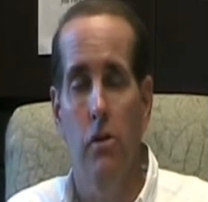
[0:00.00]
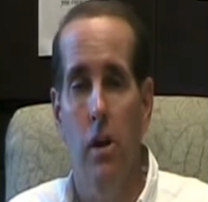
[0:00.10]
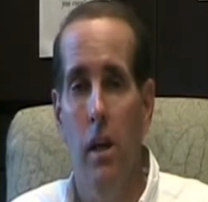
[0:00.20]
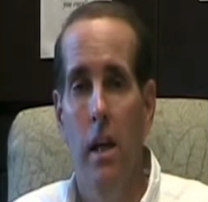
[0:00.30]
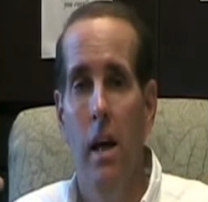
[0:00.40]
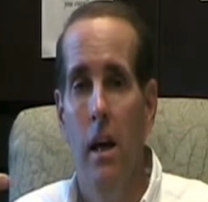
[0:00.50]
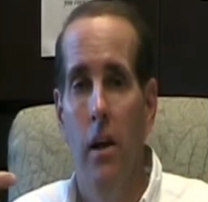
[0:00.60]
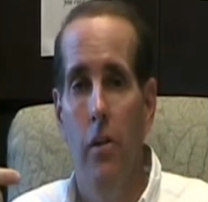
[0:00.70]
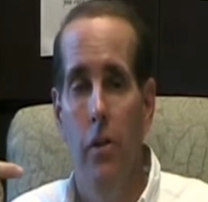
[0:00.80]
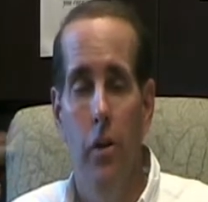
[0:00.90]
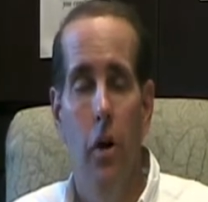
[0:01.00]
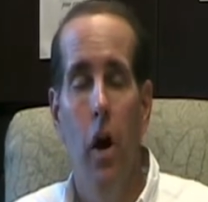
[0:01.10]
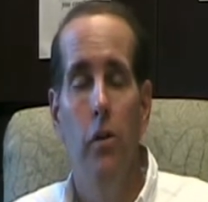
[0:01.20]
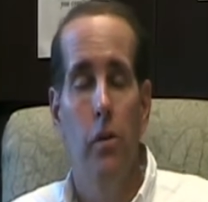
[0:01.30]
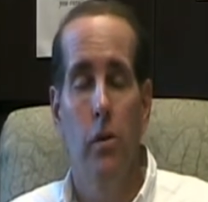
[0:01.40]
shot, they're
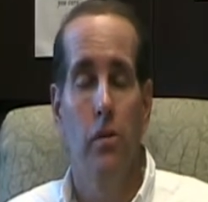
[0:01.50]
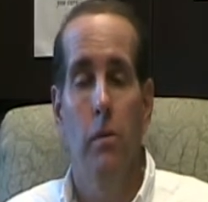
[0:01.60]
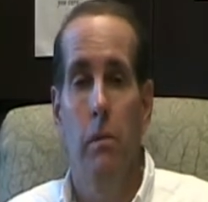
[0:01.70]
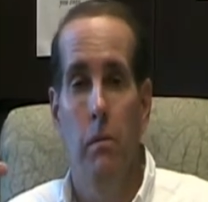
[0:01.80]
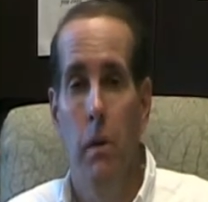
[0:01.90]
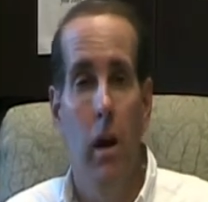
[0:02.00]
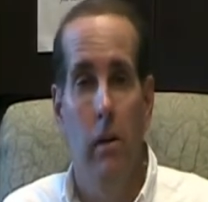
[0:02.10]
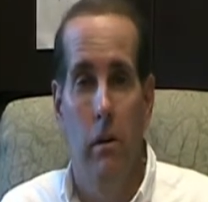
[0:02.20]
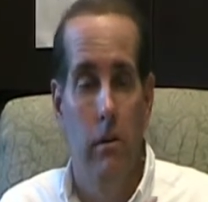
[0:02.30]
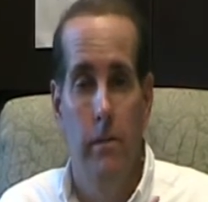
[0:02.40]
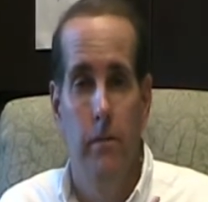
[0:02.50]
all doing something better.